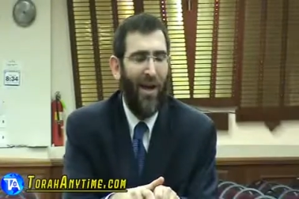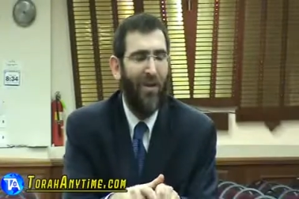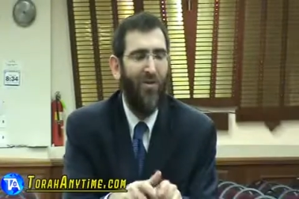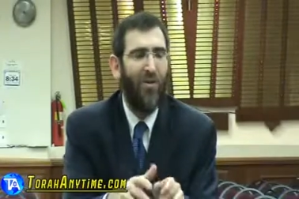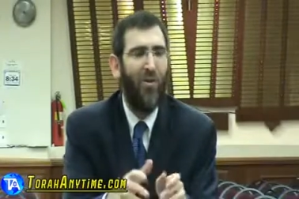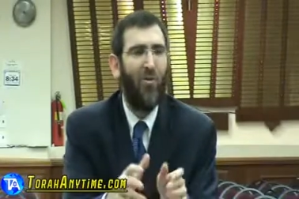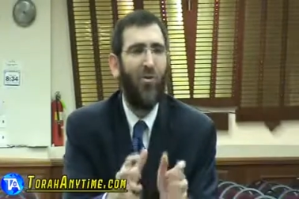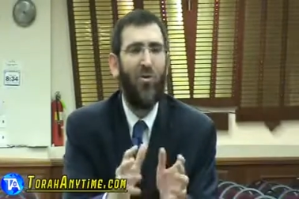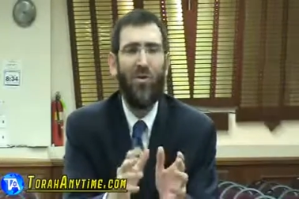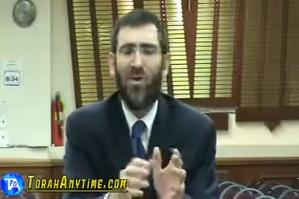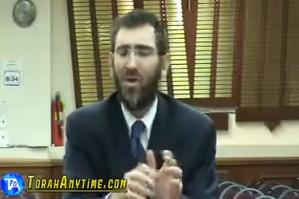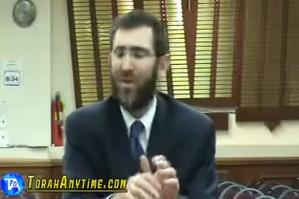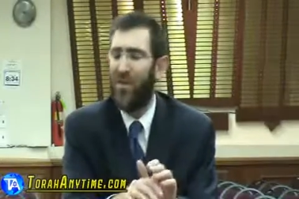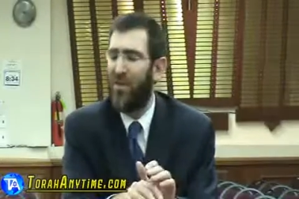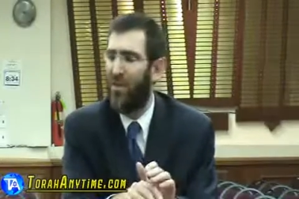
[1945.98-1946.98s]
I don't even know you
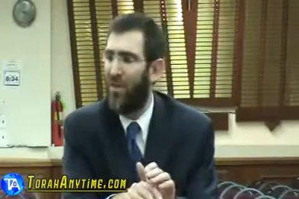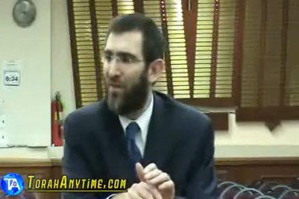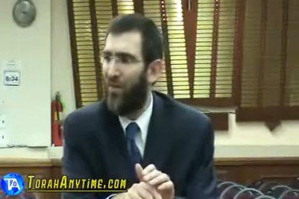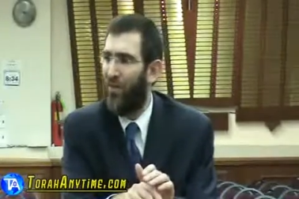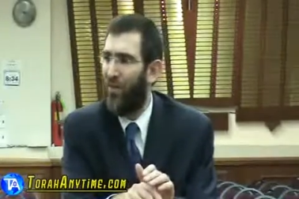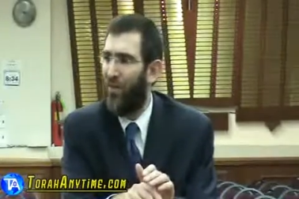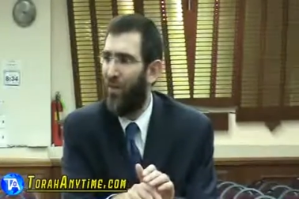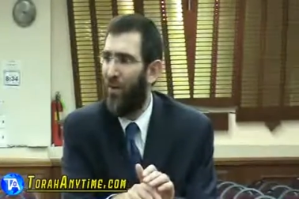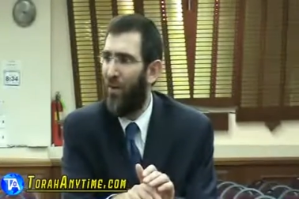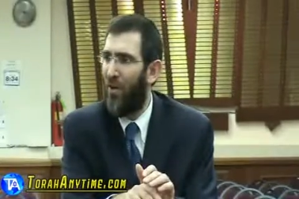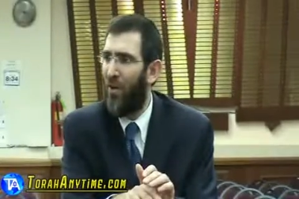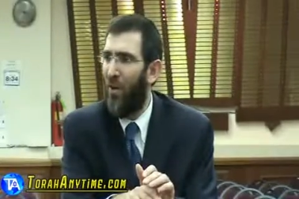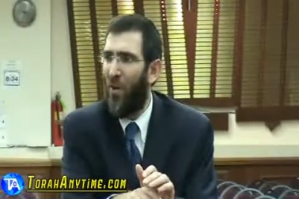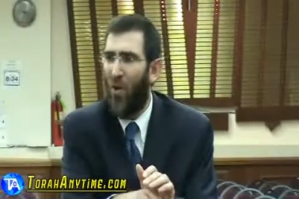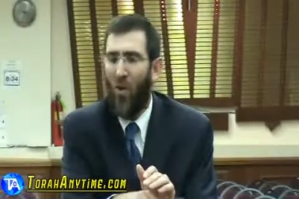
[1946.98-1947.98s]
exist.
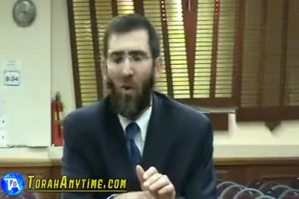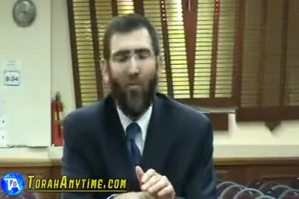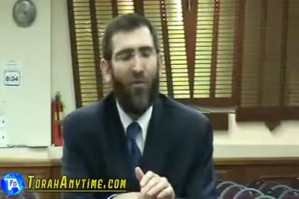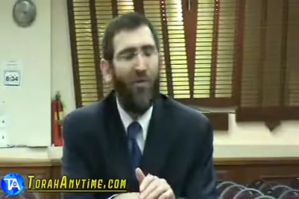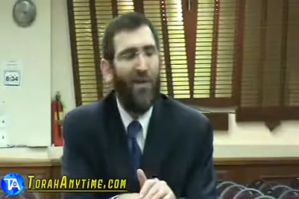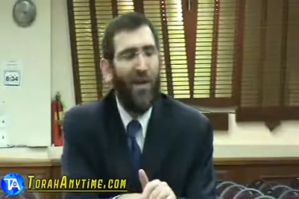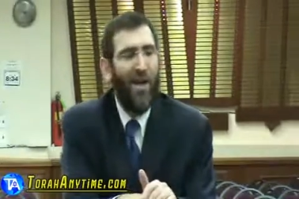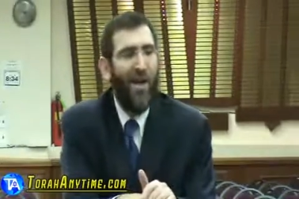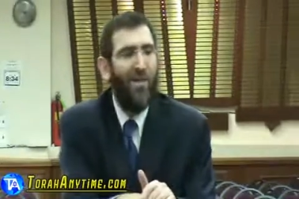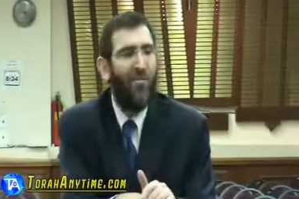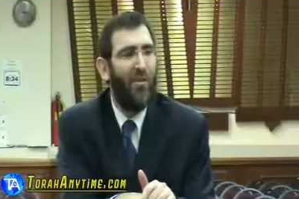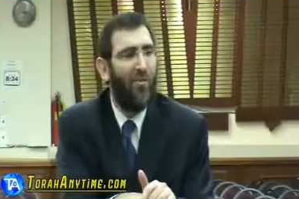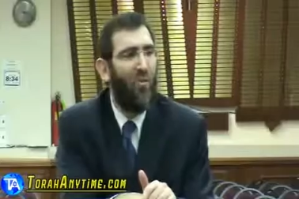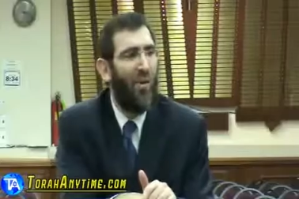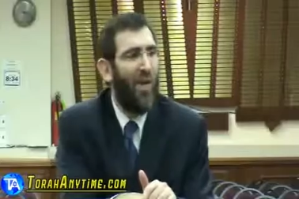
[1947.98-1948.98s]

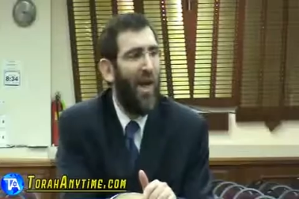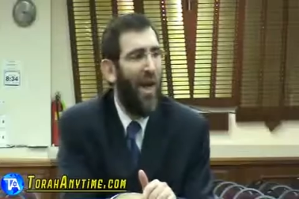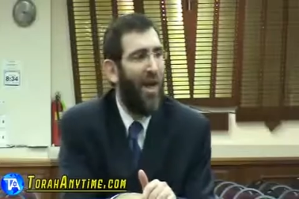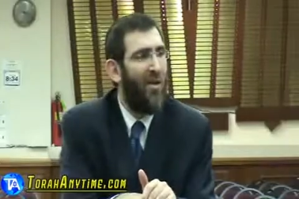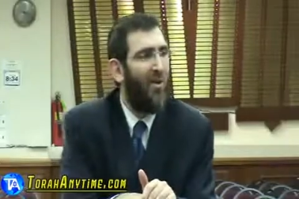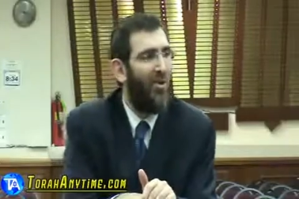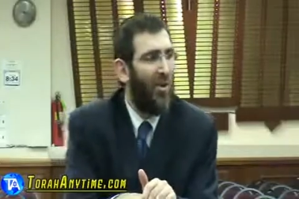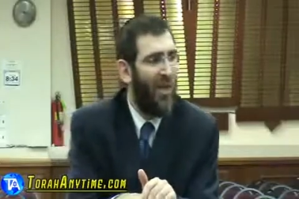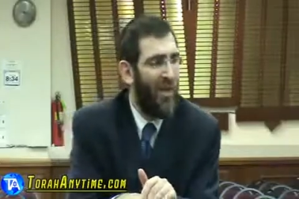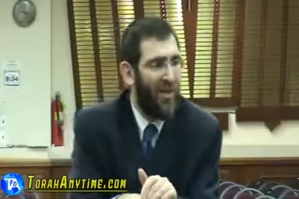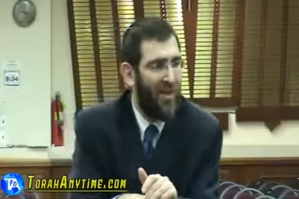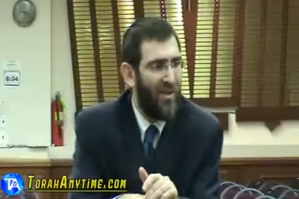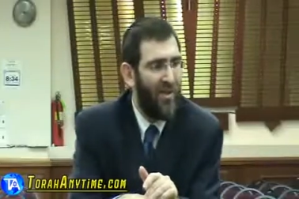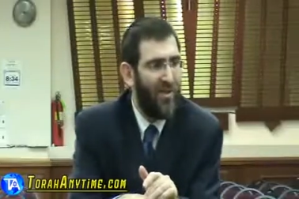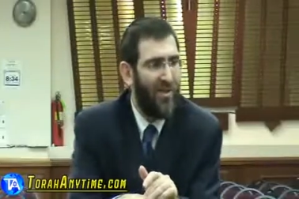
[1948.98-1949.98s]
Oftentimes, what anger
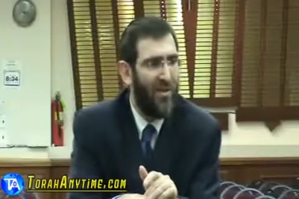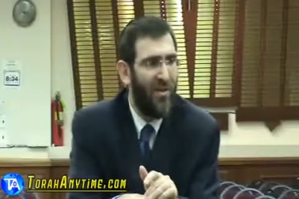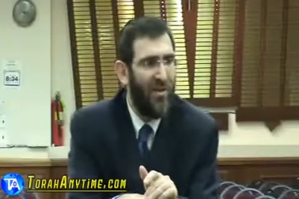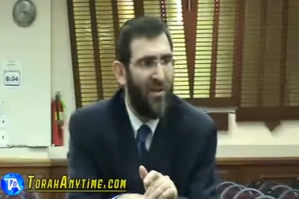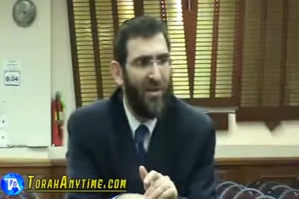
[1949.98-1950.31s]
is,